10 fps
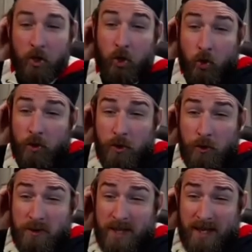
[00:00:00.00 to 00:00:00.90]
cool
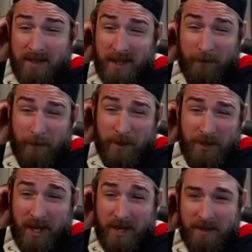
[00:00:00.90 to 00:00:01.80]
use case, like
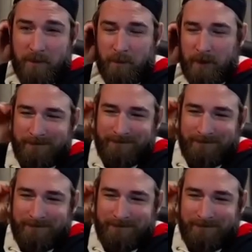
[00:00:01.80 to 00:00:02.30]
fringe case, but